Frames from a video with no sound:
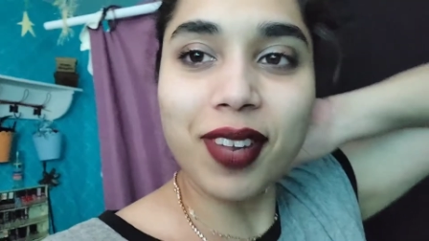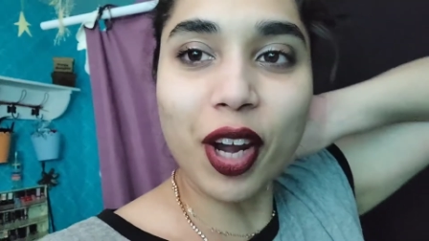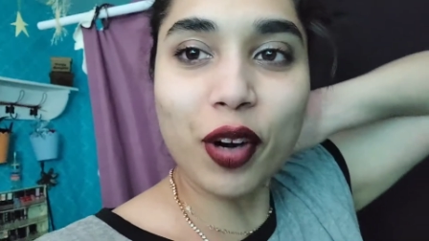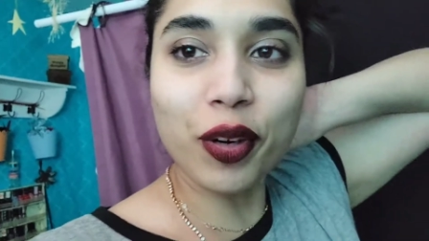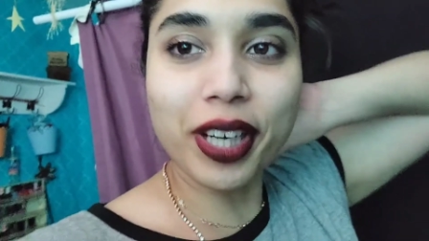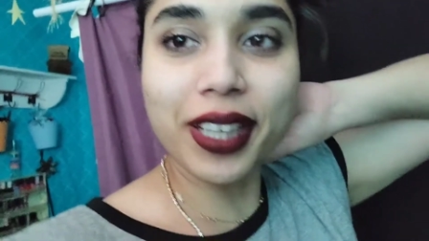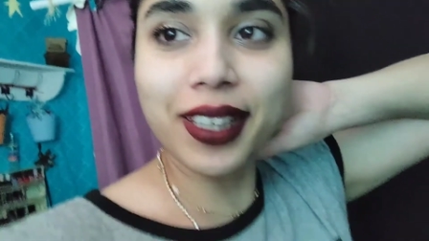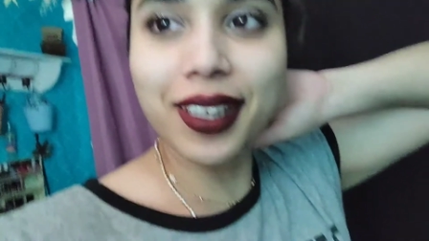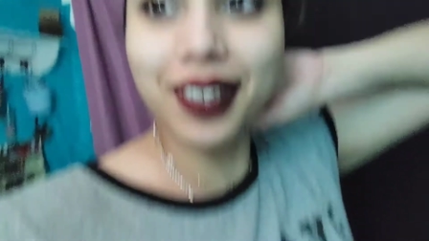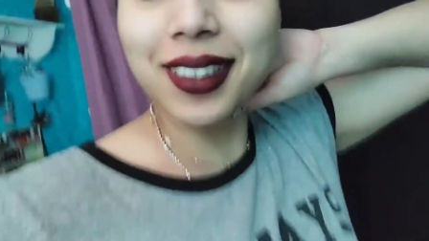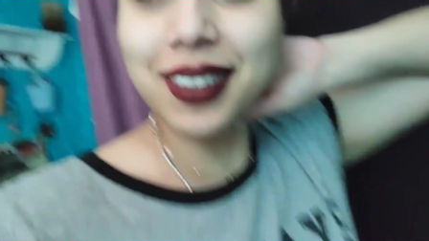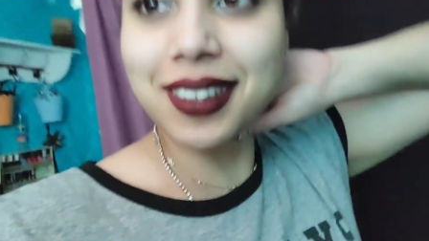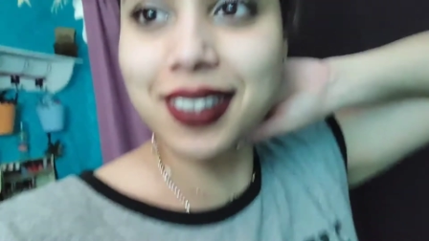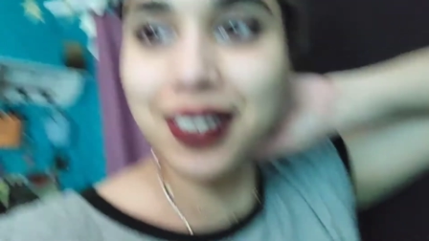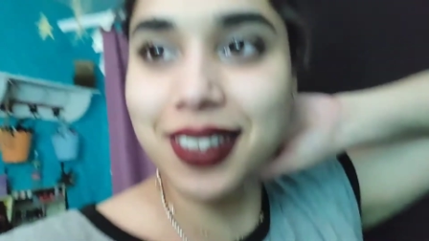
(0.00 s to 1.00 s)
All right,
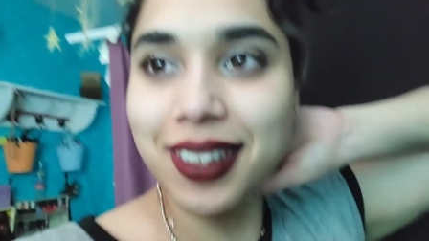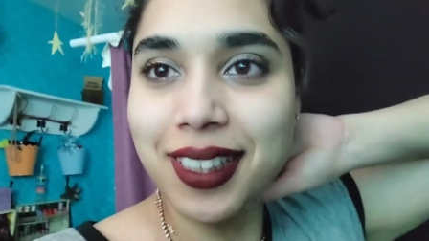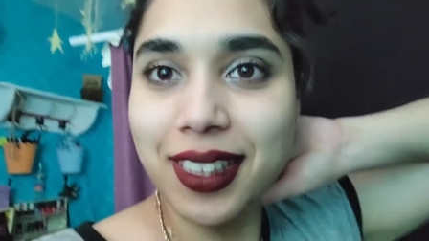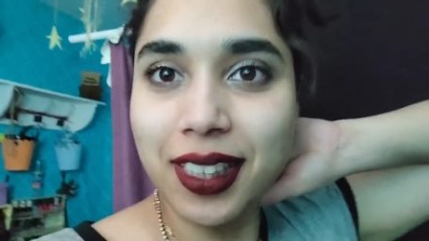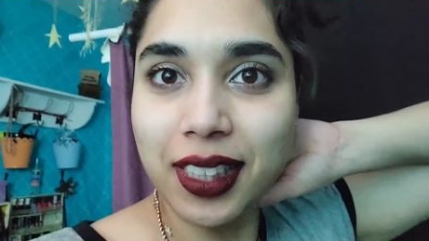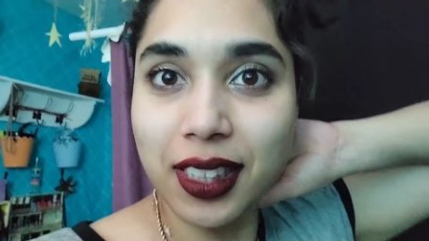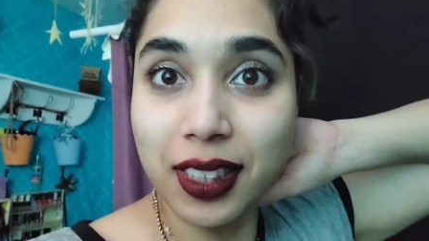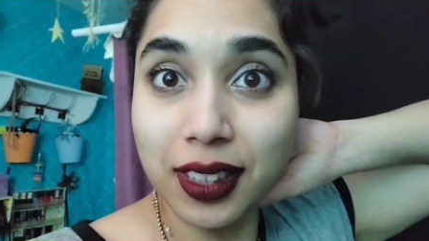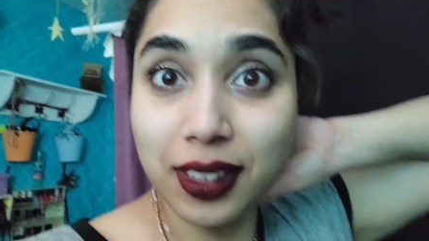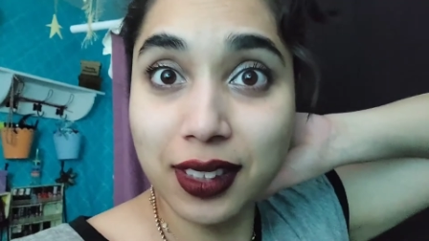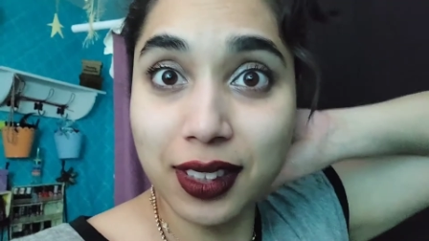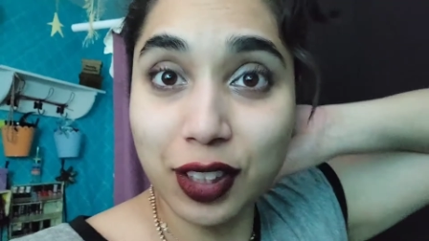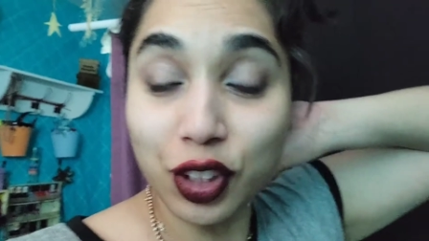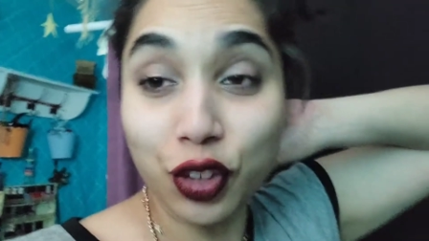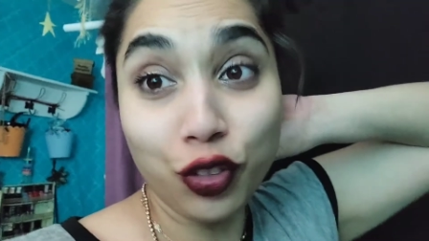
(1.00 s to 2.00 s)
guys. It
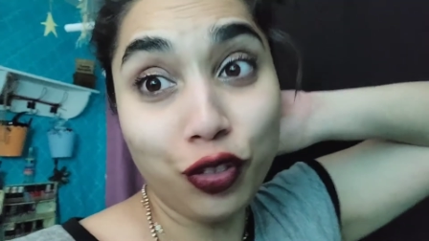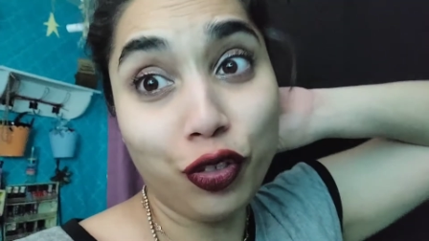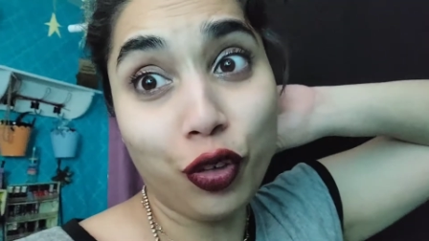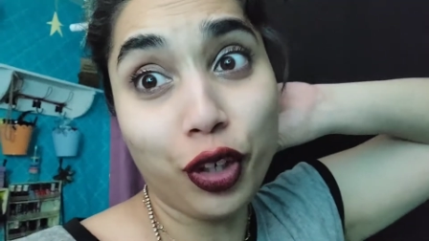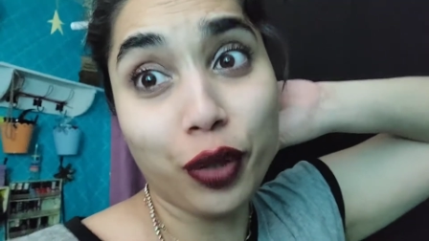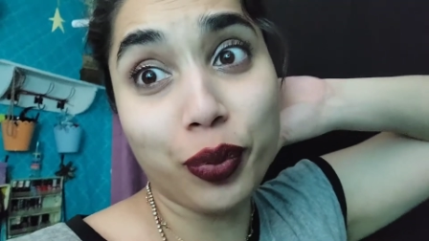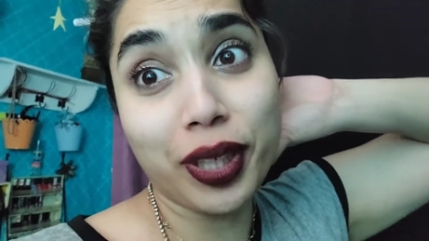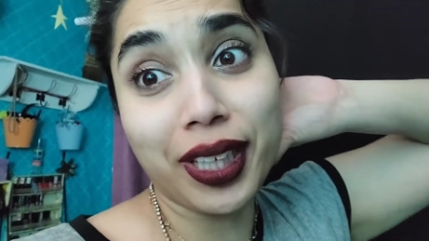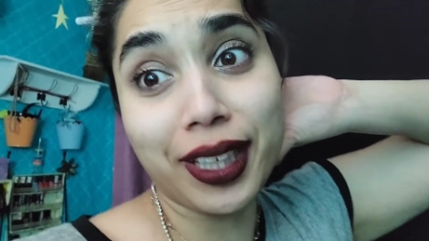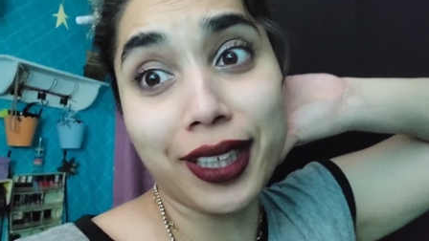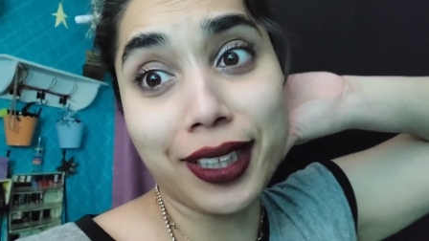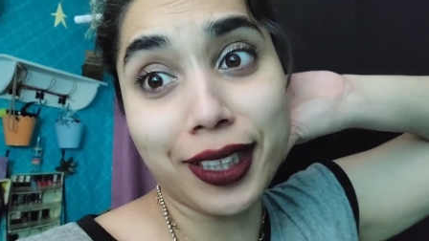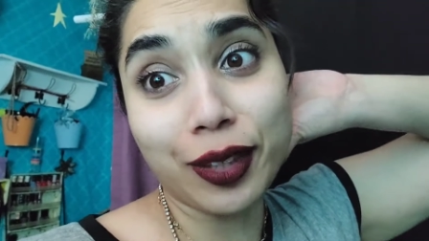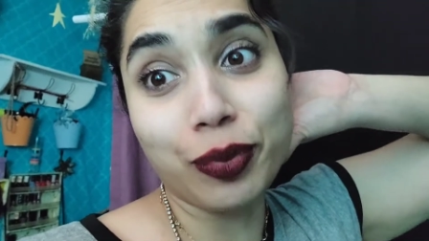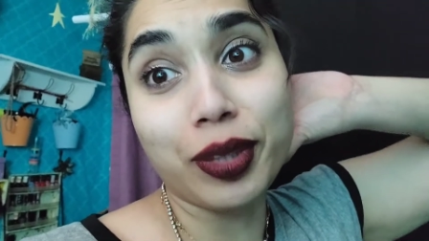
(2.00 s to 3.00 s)
is 2:41
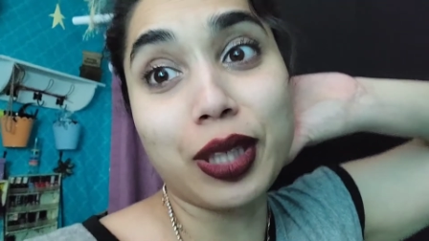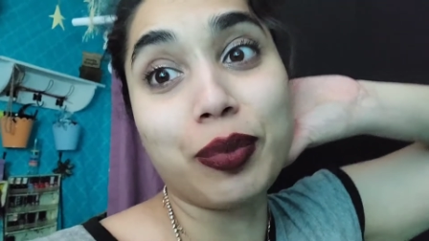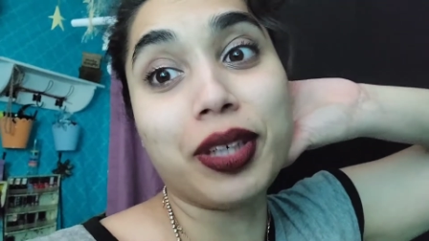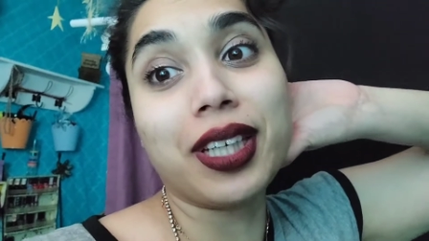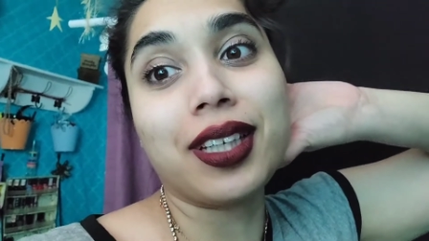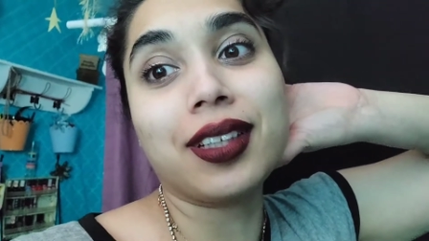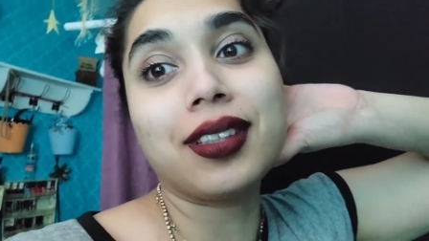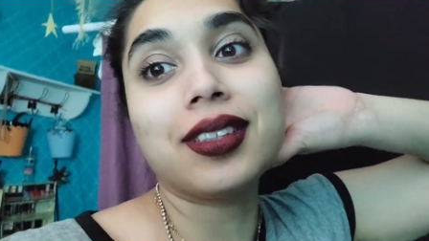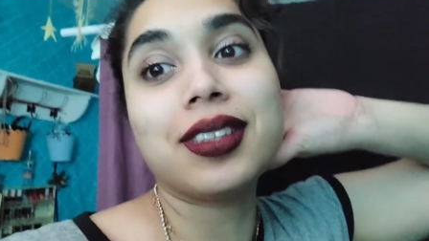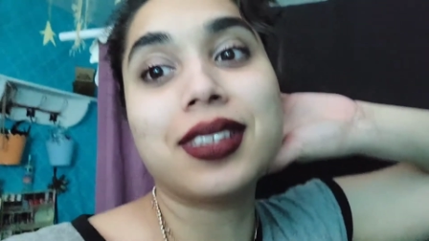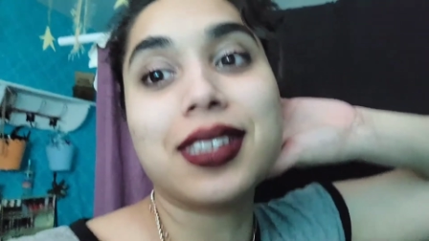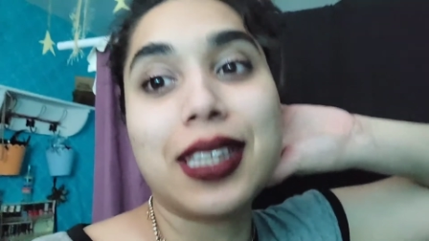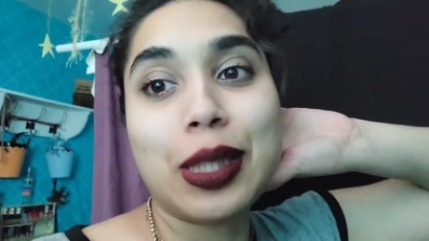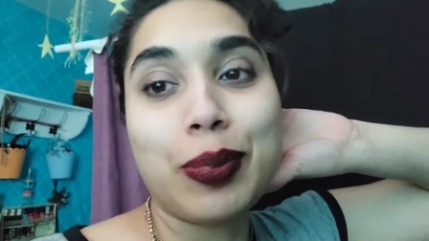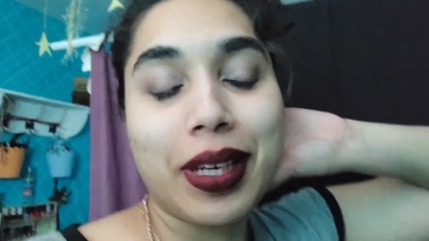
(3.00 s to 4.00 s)
a.m. and I'm heading to
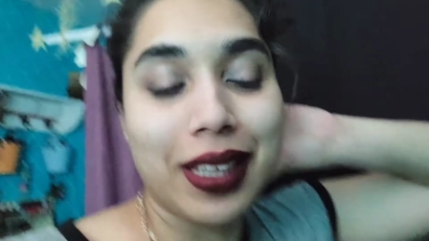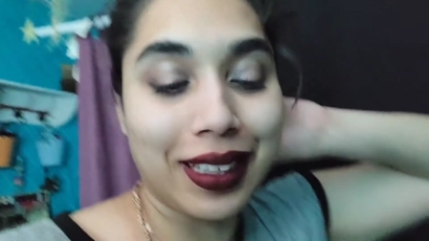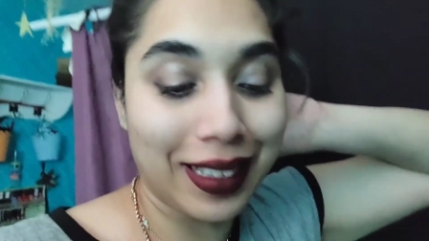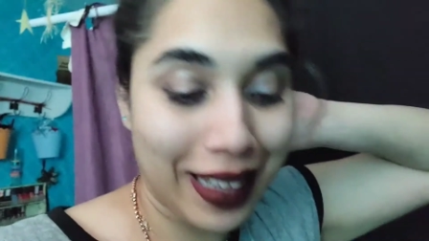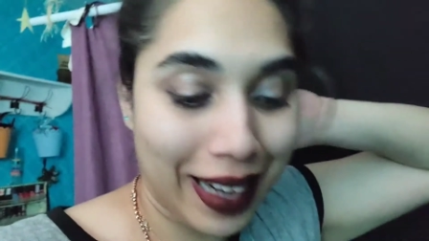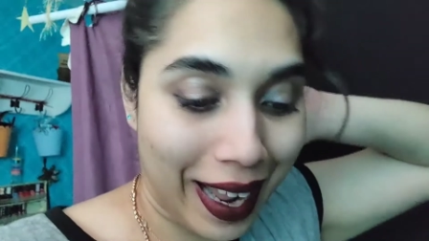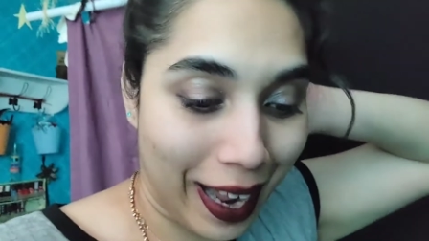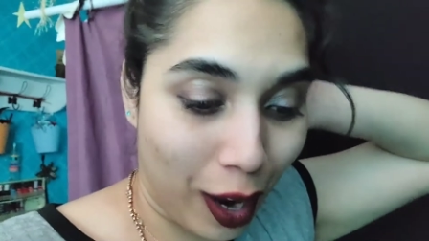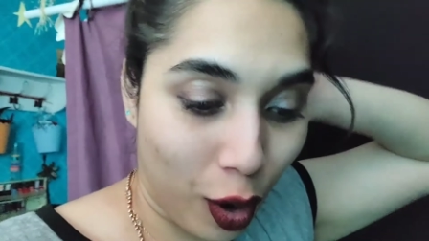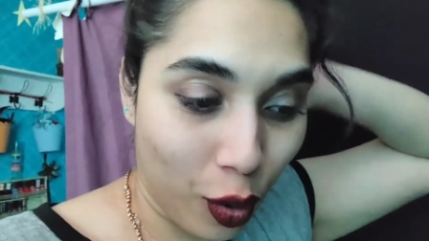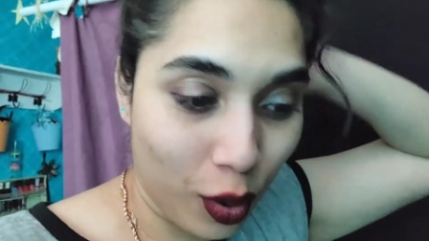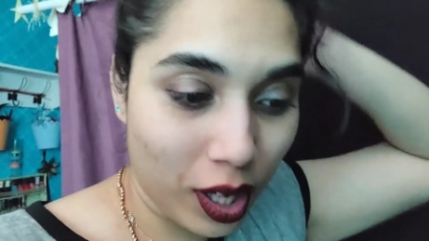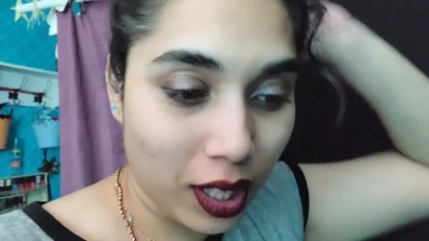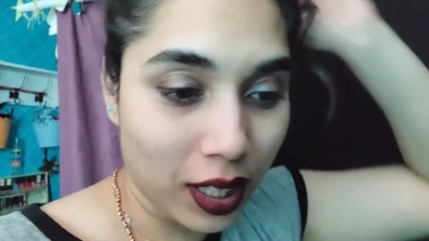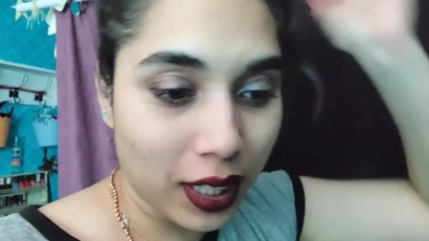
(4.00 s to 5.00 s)
sleep now.